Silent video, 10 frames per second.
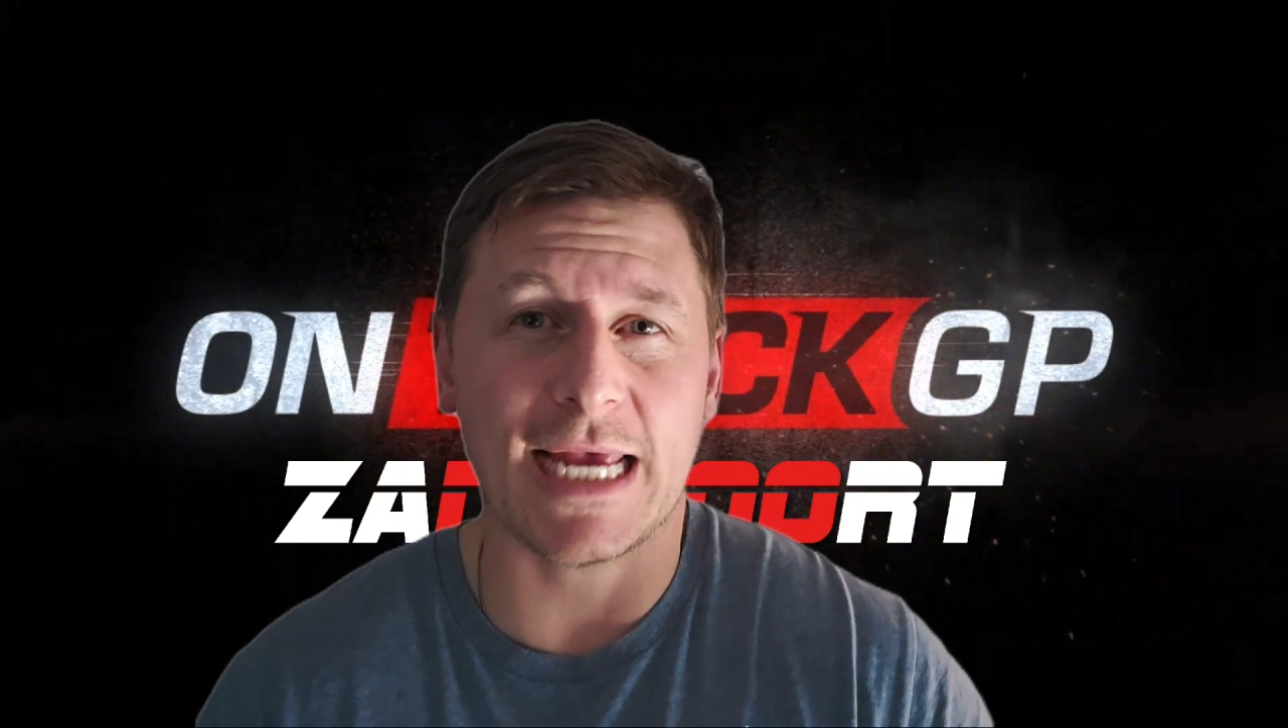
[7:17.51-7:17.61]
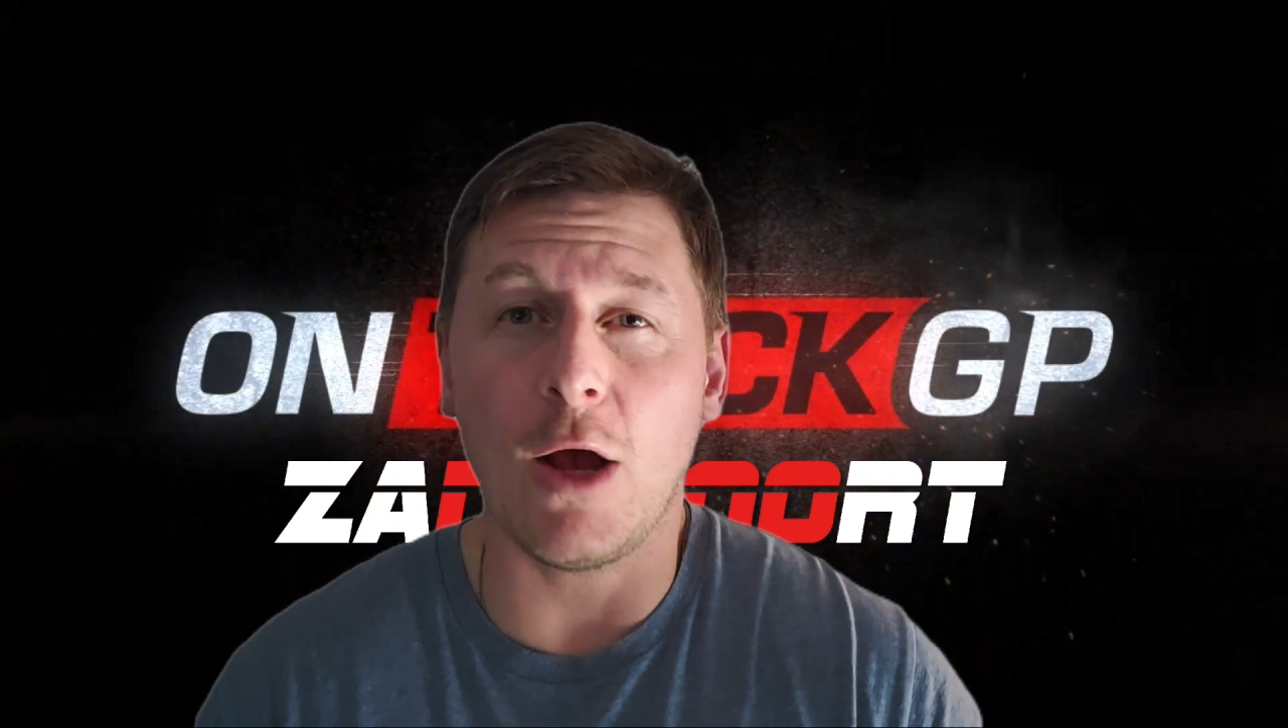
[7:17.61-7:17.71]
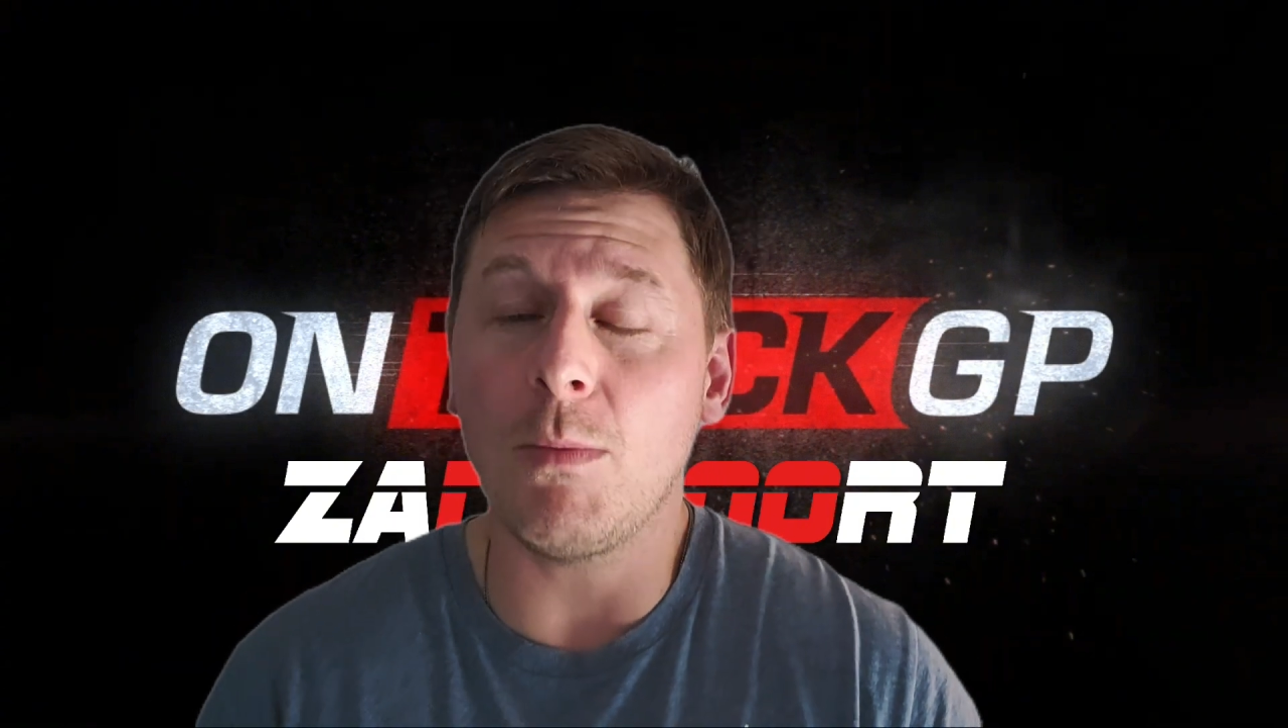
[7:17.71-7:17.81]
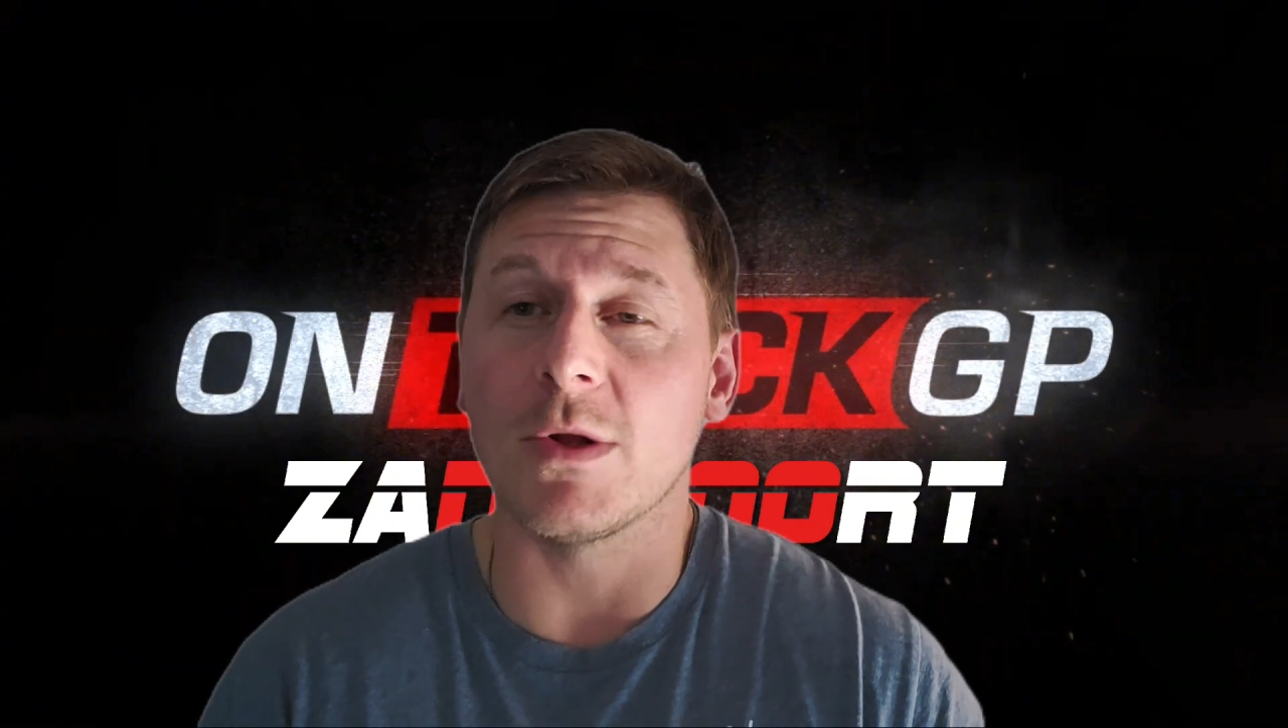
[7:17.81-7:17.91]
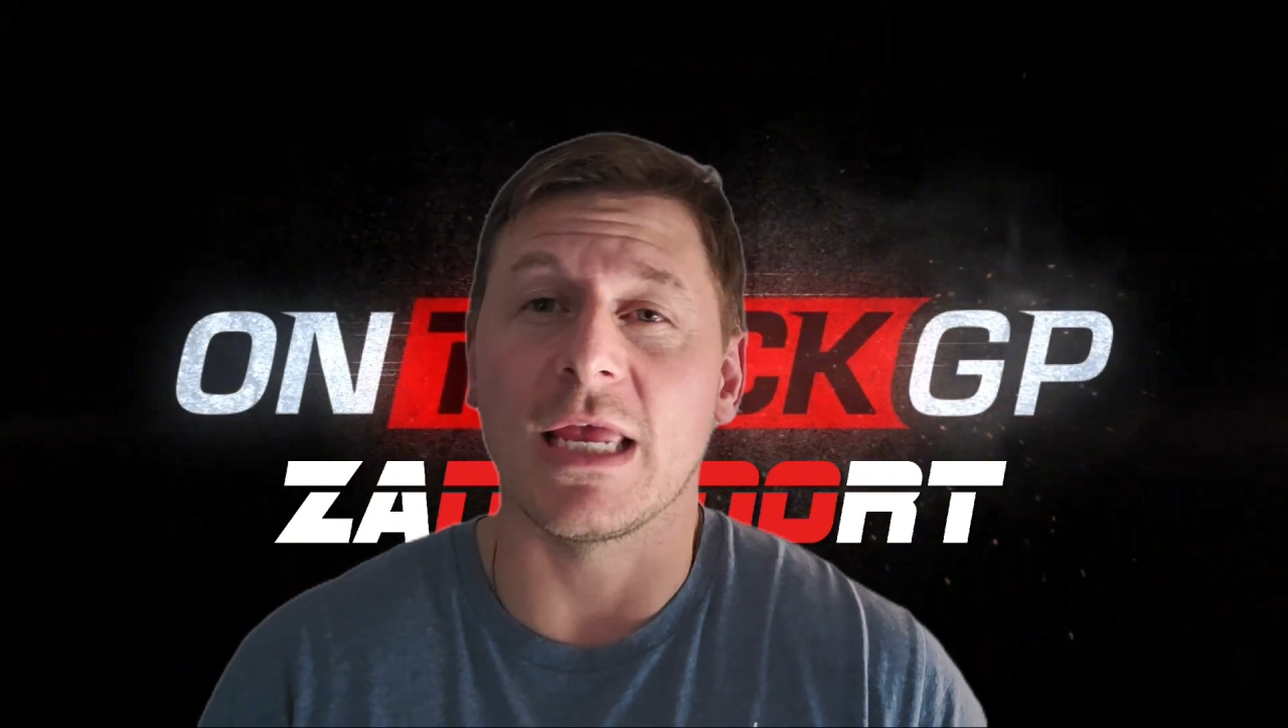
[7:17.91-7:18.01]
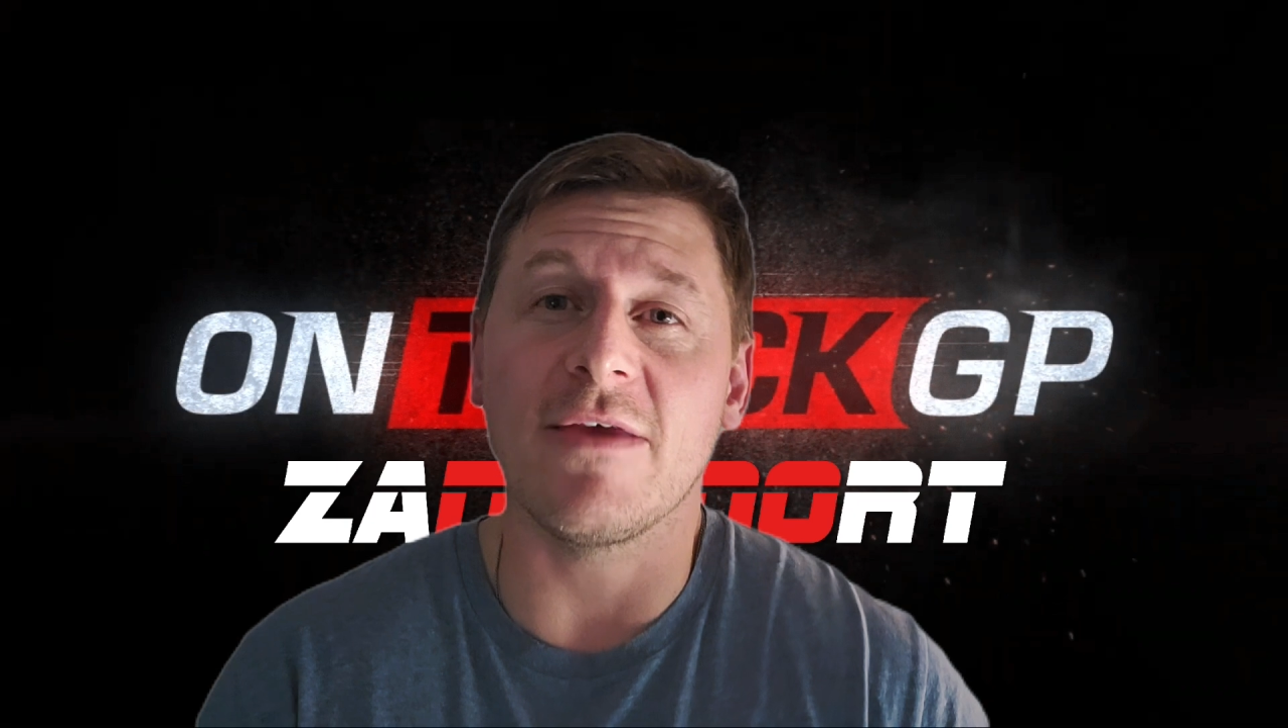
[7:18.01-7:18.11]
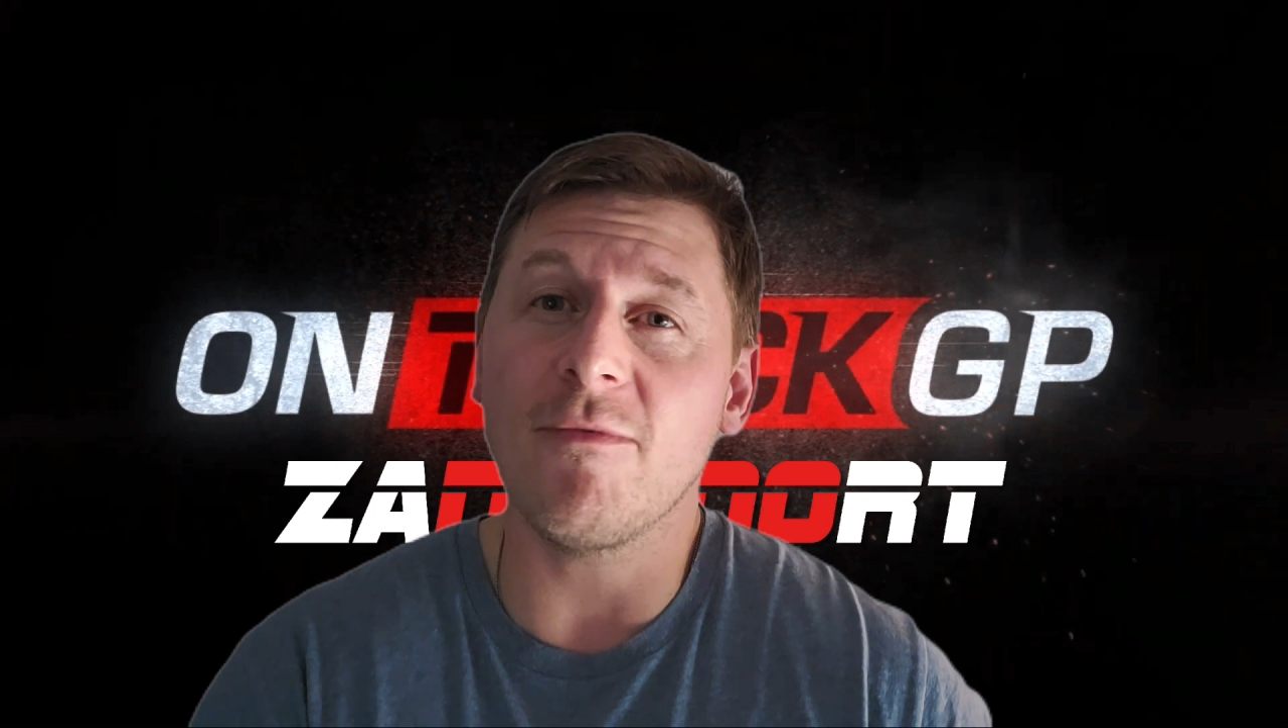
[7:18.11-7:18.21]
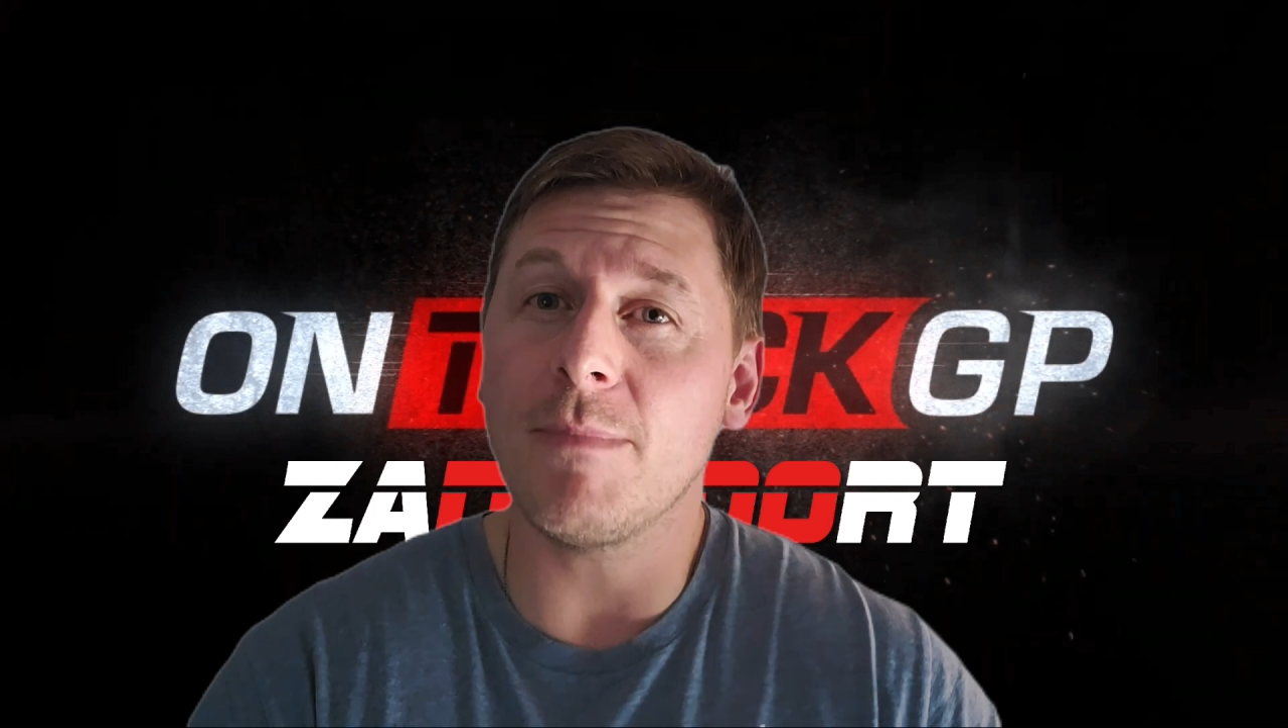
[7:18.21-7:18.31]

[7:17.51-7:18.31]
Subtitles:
Albon even